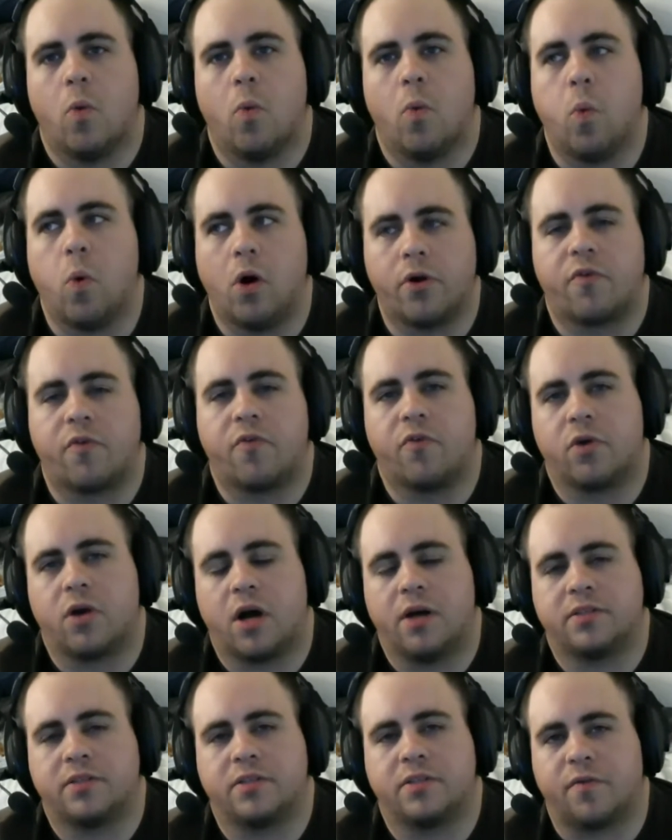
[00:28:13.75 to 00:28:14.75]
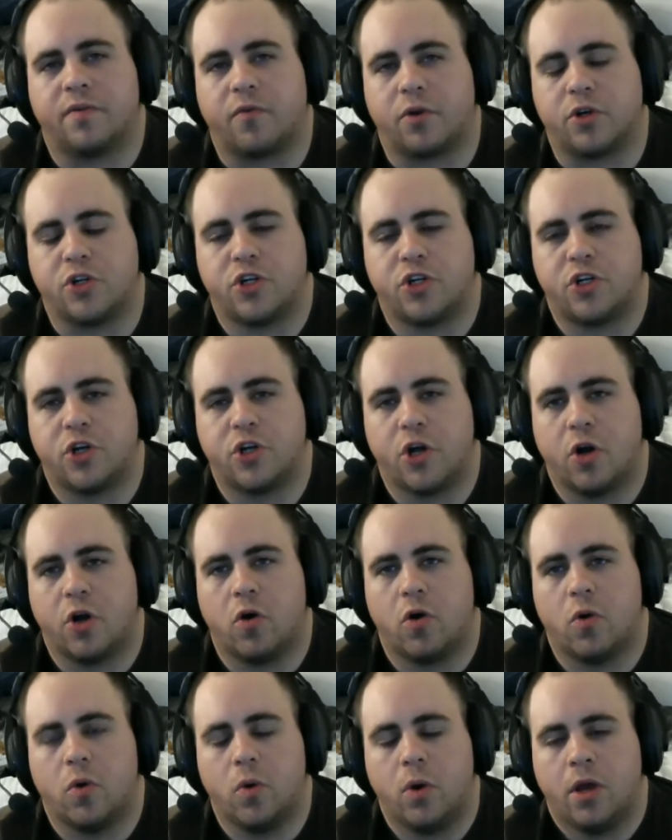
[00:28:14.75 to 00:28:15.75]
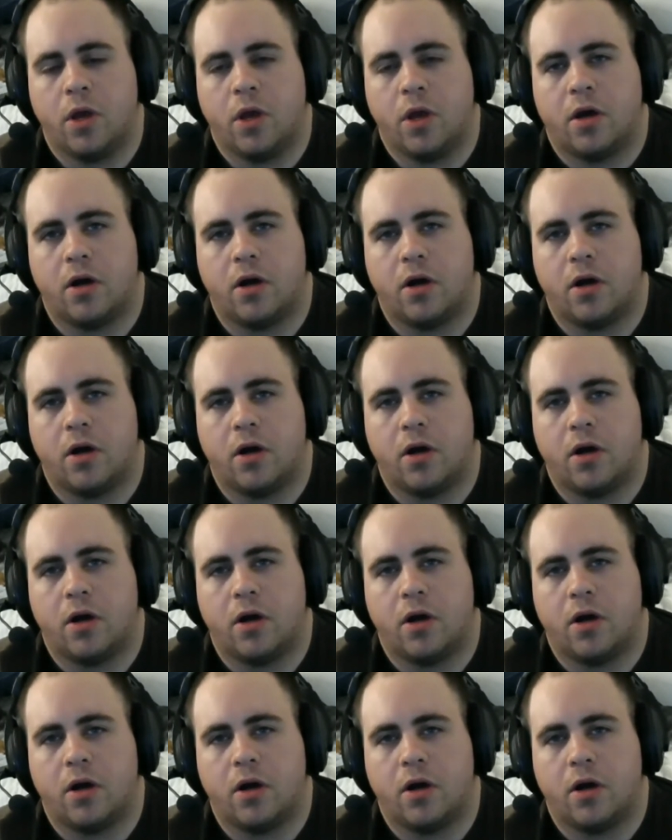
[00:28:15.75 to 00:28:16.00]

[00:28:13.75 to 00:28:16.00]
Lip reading: wonderful concept for a show.